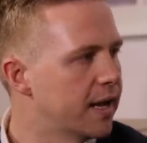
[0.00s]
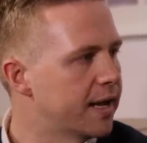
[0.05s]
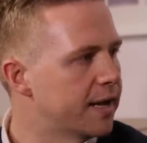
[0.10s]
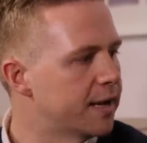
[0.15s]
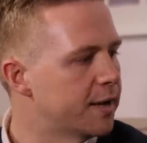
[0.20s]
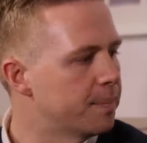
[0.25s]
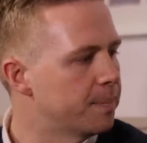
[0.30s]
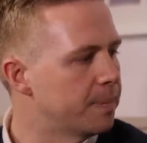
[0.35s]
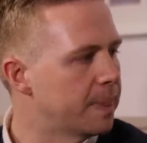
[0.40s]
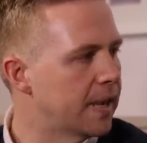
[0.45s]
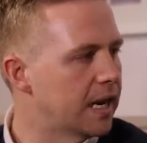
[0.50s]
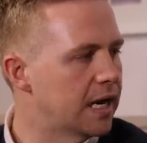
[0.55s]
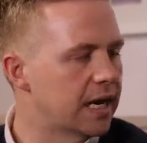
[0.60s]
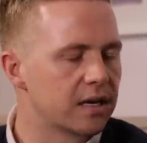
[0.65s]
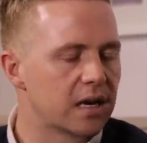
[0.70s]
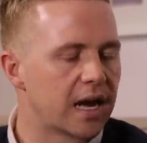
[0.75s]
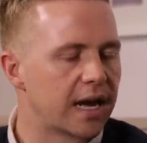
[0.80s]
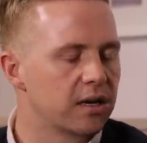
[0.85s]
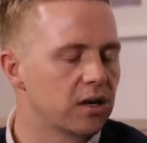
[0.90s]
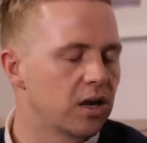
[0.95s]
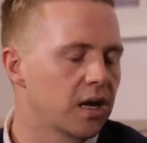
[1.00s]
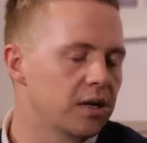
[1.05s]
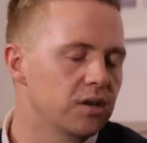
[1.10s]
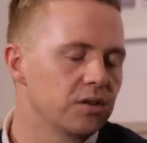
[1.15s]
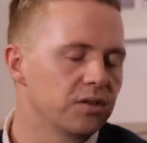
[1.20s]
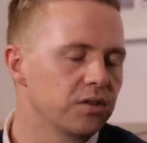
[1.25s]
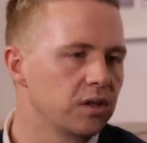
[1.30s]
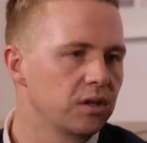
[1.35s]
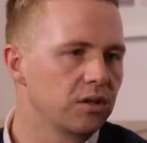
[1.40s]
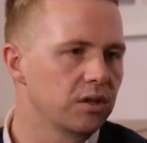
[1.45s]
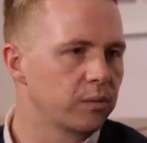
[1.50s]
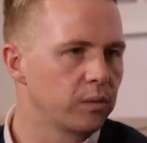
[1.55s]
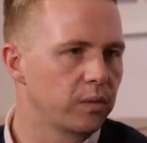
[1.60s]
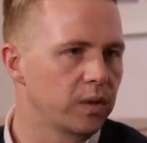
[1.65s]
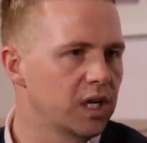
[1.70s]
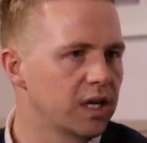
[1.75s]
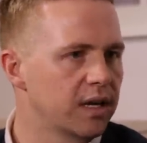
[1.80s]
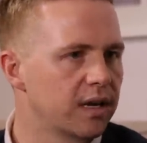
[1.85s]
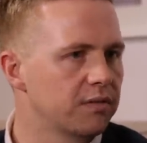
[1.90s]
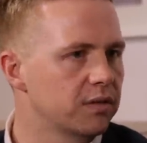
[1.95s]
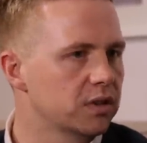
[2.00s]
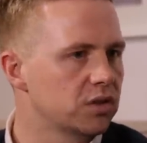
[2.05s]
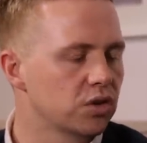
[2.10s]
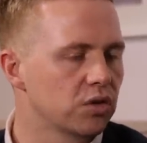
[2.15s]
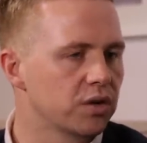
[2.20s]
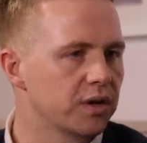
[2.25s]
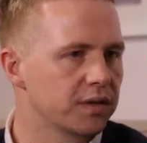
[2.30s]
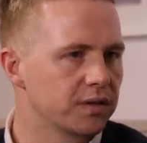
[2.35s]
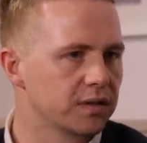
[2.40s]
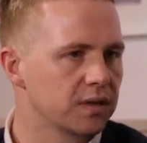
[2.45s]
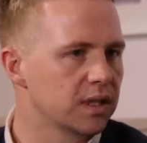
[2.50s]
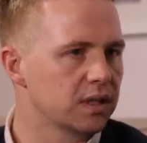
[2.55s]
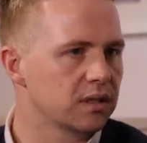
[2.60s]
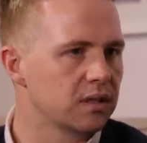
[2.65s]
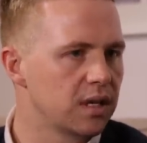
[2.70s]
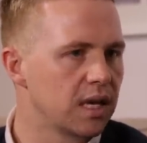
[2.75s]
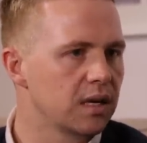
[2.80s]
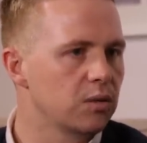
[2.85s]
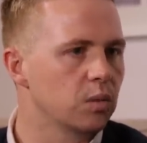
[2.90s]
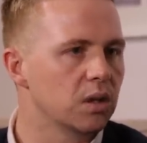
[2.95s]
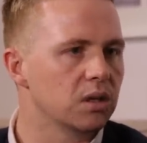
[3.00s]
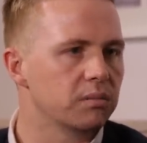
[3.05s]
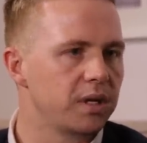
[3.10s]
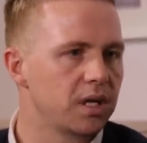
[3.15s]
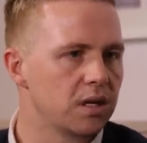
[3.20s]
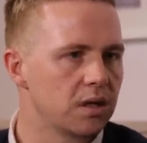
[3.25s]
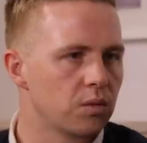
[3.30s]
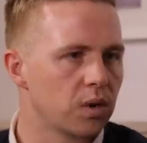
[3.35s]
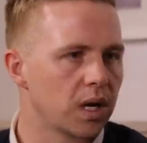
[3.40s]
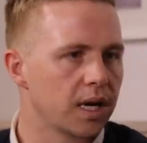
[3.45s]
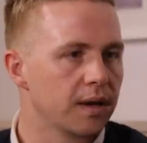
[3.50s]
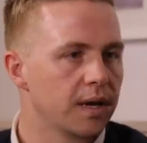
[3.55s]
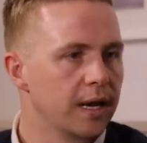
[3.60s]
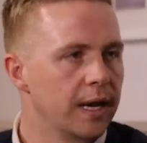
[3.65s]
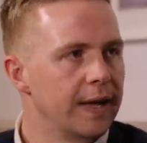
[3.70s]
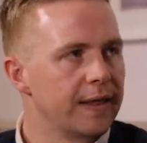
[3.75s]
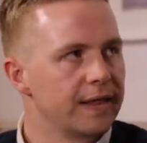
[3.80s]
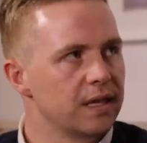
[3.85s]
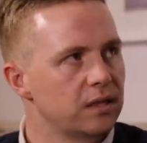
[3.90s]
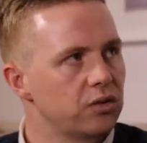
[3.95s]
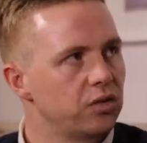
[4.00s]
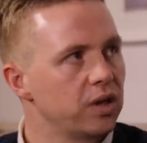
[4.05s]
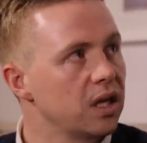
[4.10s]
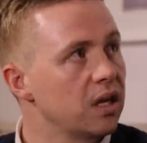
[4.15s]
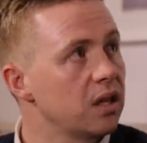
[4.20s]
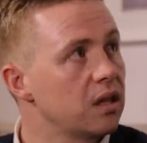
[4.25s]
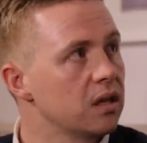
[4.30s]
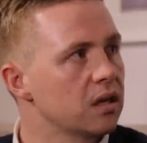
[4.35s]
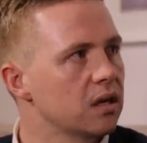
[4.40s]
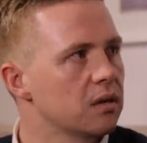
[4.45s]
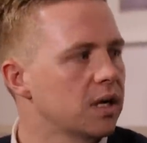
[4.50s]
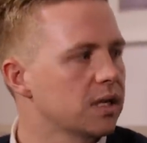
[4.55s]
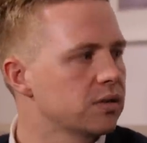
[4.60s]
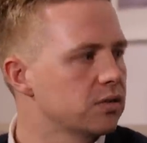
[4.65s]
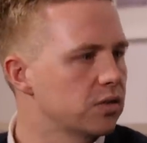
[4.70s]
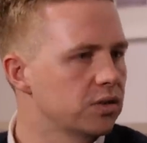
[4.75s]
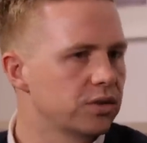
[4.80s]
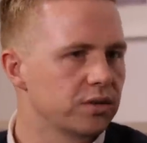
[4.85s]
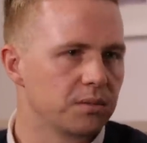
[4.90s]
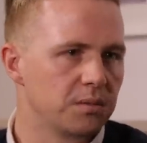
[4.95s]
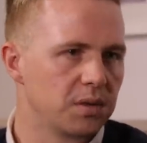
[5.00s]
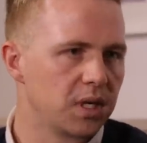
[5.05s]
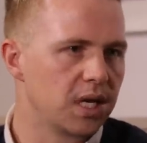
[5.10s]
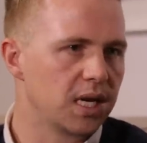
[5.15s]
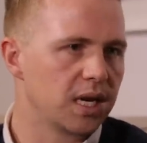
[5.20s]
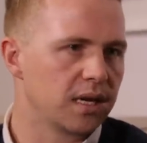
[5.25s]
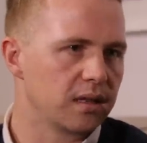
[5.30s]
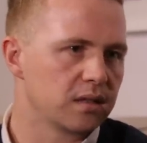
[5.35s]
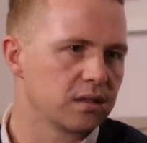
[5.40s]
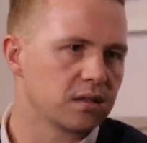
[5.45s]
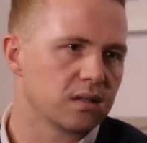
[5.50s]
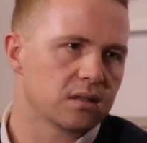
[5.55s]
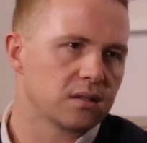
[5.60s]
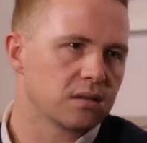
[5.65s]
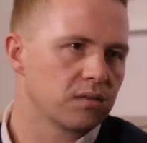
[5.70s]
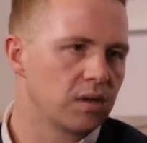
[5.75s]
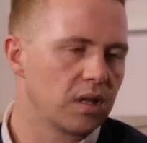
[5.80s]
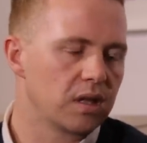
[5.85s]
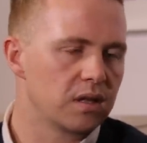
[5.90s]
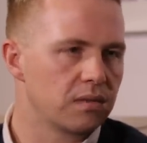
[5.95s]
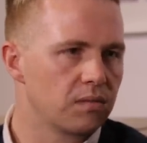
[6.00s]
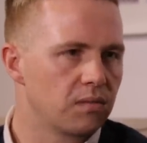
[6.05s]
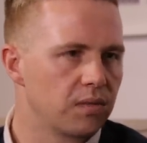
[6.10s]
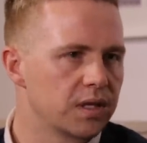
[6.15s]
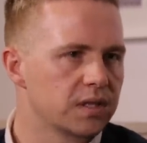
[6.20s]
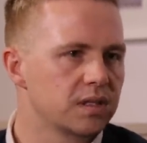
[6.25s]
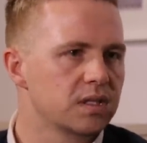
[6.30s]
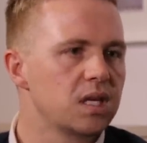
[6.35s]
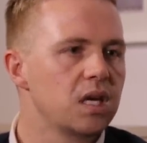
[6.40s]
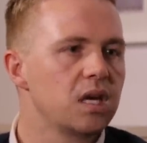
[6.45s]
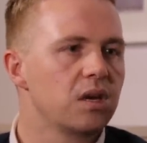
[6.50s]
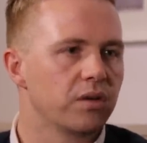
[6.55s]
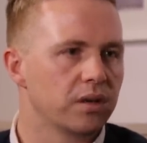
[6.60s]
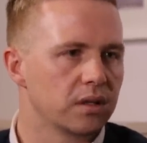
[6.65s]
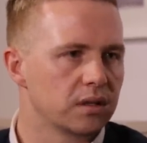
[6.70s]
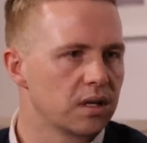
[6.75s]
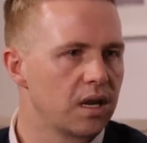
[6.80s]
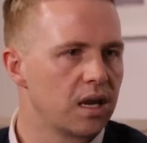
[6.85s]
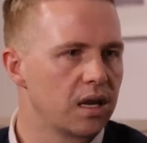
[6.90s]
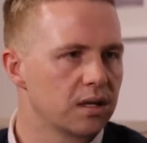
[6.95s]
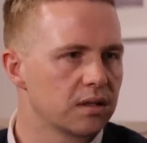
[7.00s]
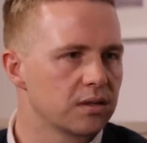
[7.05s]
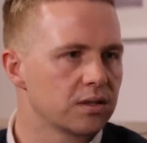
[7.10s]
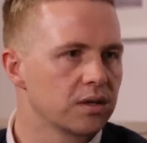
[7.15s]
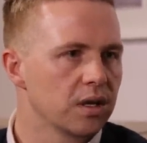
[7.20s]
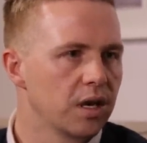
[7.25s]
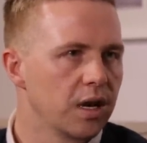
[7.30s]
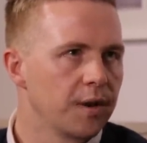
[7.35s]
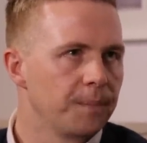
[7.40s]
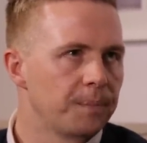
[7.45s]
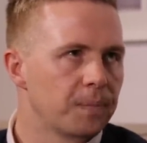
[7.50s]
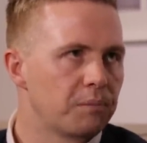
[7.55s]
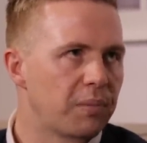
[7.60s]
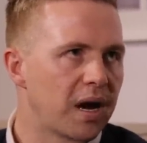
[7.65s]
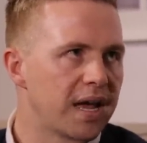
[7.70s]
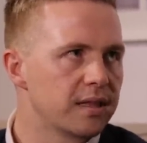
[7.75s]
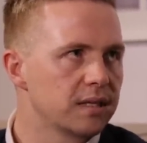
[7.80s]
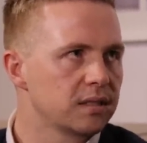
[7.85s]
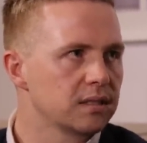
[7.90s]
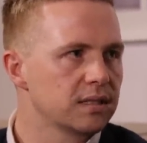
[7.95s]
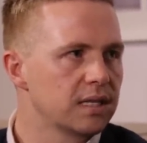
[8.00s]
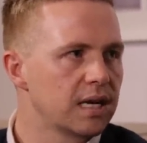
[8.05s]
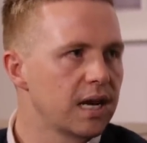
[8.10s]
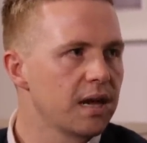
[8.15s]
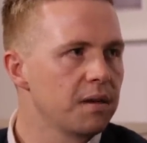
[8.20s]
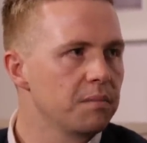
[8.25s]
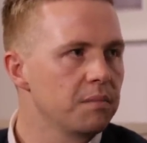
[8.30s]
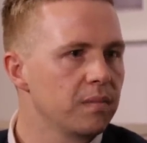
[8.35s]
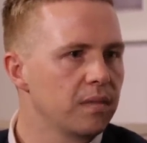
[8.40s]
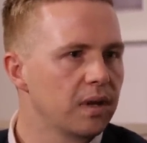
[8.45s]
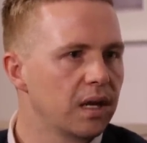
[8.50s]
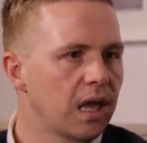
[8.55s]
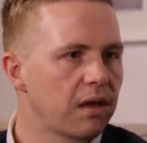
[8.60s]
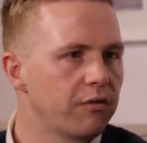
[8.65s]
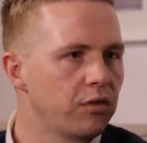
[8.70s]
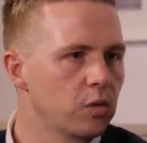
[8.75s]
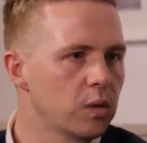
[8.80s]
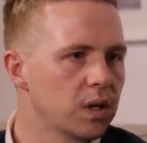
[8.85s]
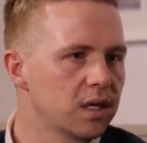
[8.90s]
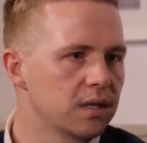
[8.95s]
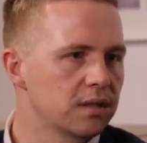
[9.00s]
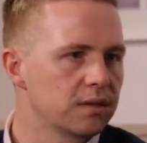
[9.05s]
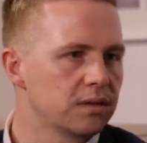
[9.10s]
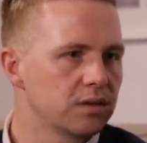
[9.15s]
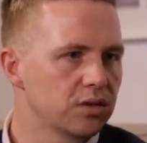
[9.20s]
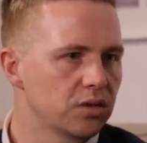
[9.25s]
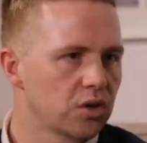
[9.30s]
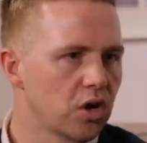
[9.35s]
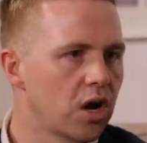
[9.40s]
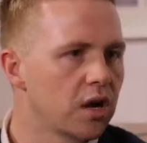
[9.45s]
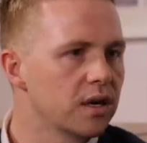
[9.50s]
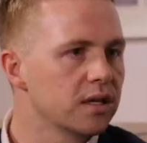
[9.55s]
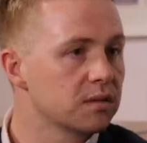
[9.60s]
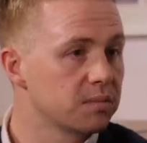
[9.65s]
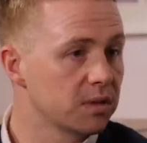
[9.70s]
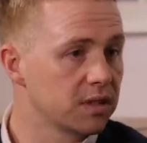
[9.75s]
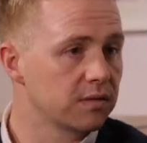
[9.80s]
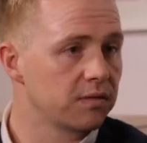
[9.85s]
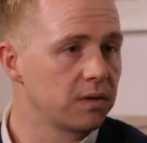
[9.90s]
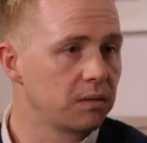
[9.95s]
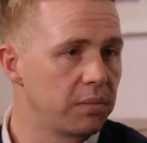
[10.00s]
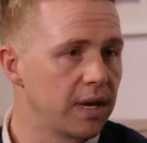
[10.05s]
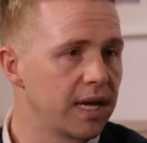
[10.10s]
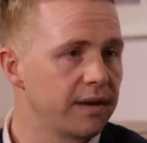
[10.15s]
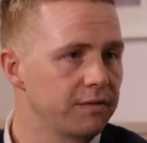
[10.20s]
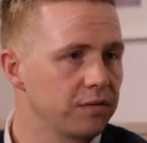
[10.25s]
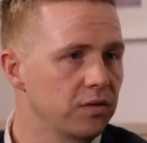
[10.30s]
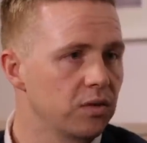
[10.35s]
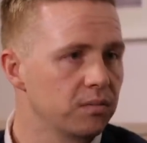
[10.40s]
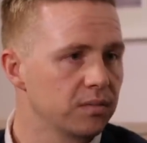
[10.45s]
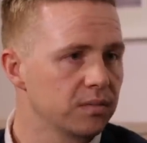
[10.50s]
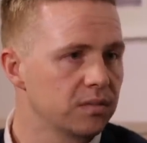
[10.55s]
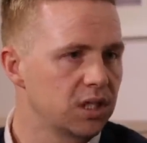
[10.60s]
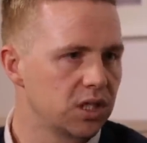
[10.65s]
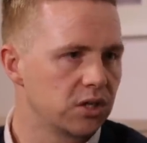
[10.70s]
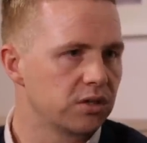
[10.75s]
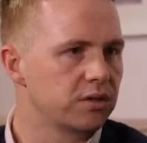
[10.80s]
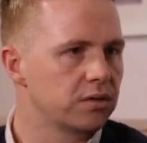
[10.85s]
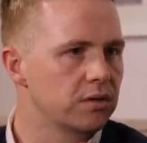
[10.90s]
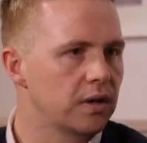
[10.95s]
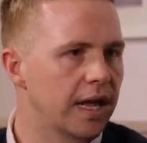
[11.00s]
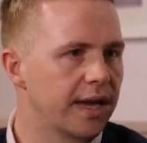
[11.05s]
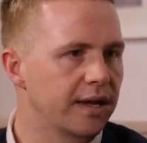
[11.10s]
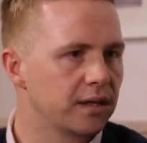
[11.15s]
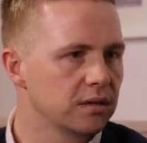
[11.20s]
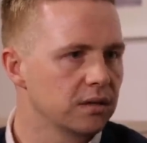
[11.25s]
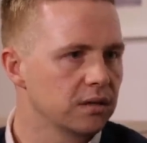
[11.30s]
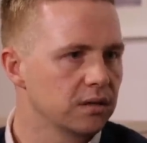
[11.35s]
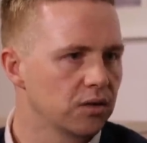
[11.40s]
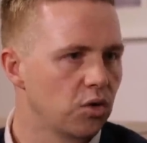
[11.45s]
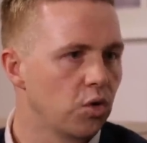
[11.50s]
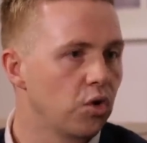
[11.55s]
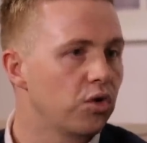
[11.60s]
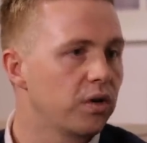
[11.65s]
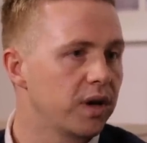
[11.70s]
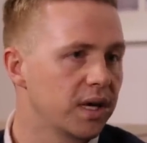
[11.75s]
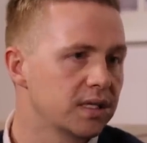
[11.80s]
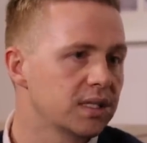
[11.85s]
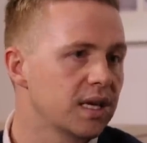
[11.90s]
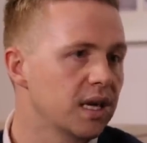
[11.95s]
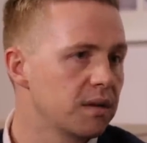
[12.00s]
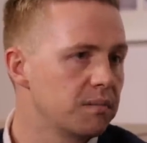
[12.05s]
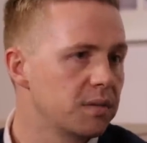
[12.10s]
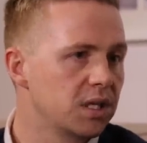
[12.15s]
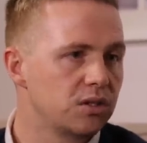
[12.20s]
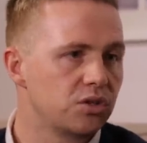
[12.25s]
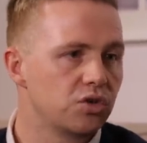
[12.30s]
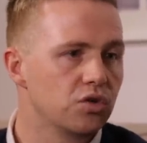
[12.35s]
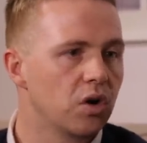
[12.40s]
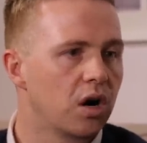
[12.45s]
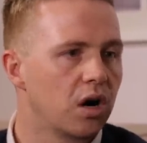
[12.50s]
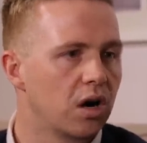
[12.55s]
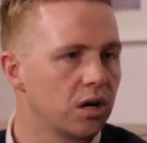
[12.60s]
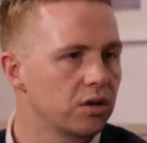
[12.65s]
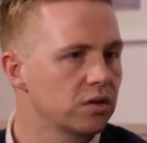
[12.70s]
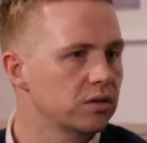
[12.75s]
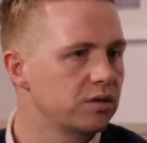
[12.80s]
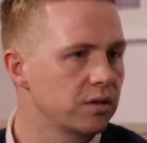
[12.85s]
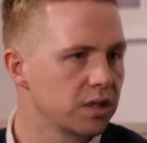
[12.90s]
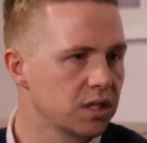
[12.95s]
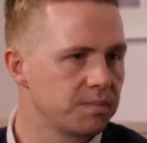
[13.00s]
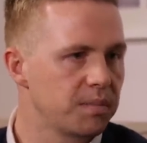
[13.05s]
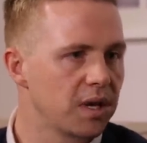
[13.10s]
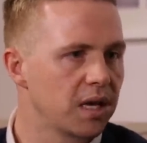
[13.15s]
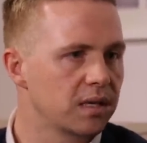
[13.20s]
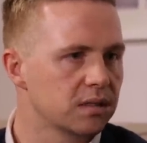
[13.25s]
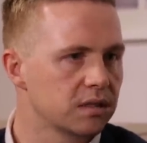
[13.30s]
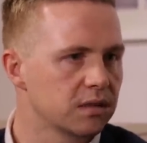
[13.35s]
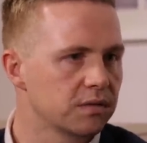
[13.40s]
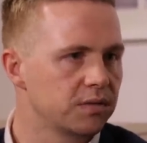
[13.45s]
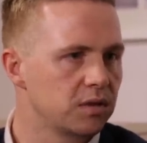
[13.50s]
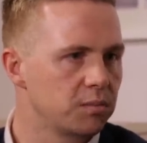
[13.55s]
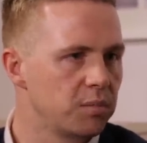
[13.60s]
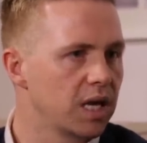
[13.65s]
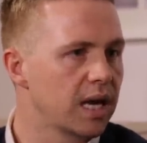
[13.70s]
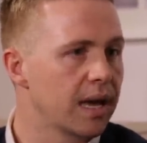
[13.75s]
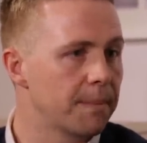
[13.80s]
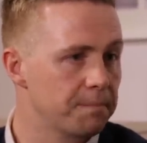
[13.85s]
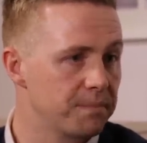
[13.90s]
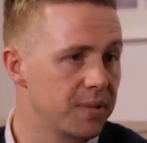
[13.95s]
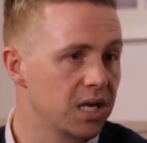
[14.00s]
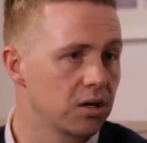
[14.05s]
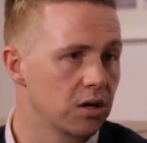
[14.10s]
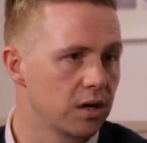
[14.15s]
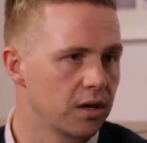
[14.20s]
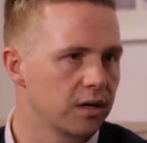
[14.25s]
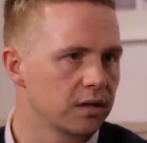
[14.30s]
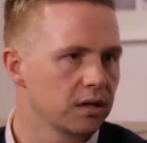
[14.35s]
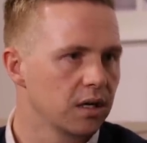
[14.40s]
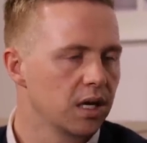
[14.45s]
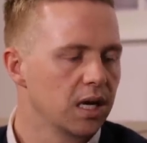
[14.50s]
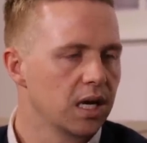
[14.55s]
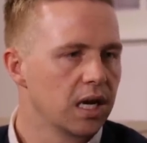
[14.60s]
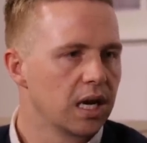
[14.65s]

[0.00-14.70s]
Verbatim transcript: Mm. Um, and I, I, don't think we're going to have a choice. That that will be the way. The tricky thing about social media, and this is th the secret, is by the time everyone is on a specific platform, you're too late. Yeah. Or it's going to be too hard or too expensive to become big on it.